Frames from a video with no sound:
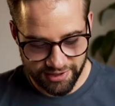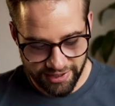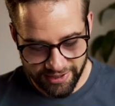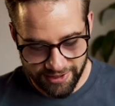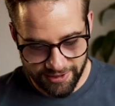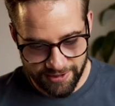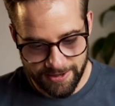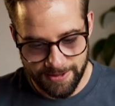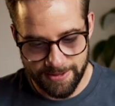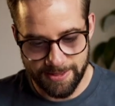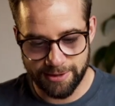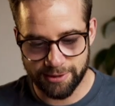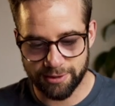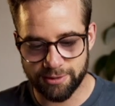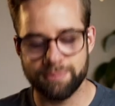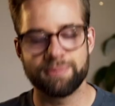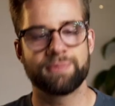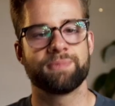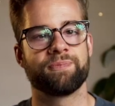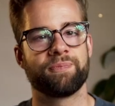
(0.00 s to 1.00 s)
like a
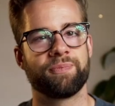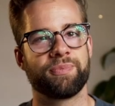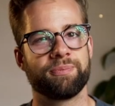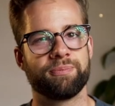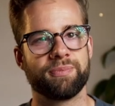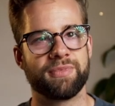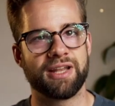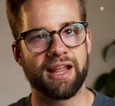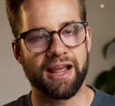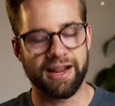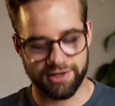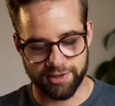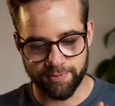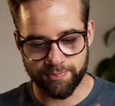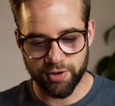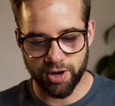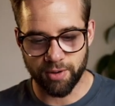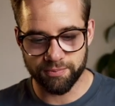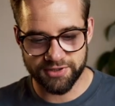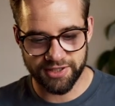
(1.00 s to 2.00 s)
little, the
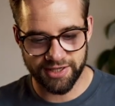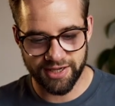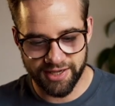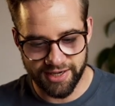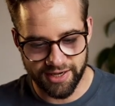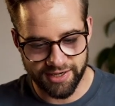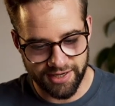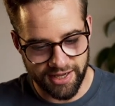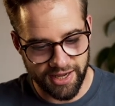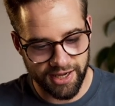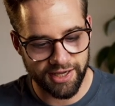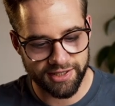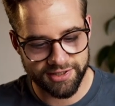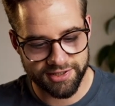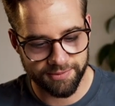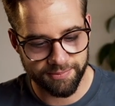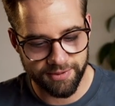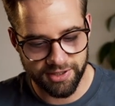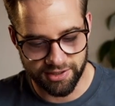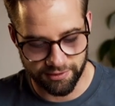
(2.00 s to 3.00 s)
prompting again, it gets
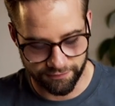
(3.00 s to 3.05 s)
a bit